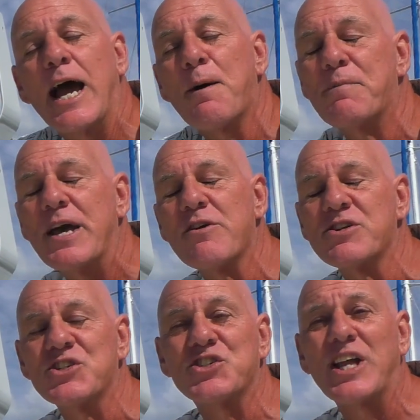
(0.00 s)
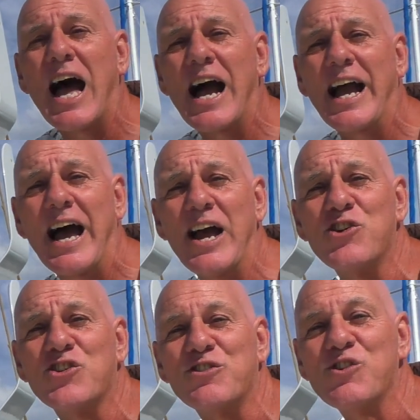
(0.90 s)
up there and
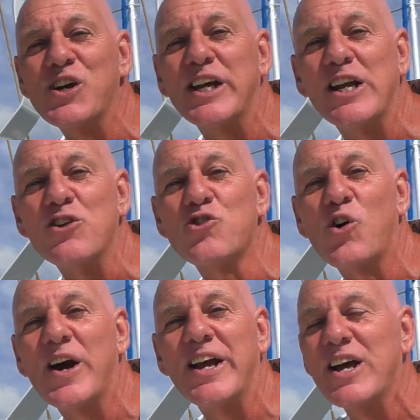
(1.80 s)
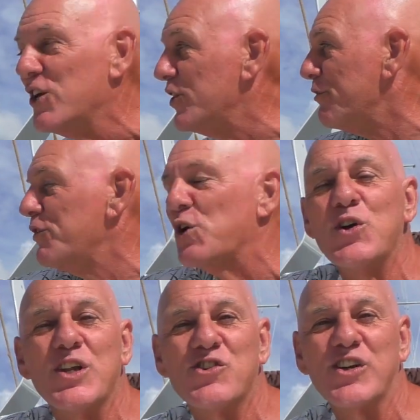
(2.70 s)
stargaze and really enjoy the
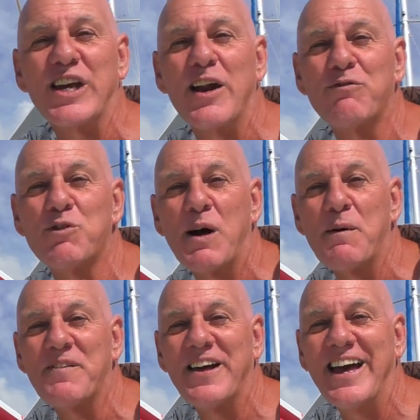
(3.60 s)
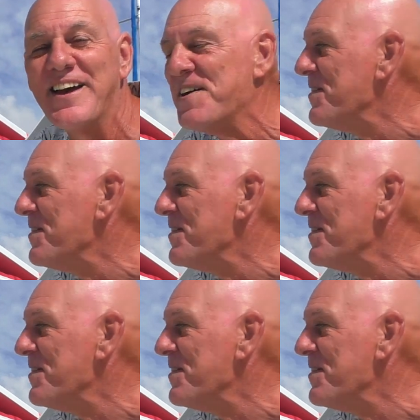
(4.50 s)
view that you get from up there.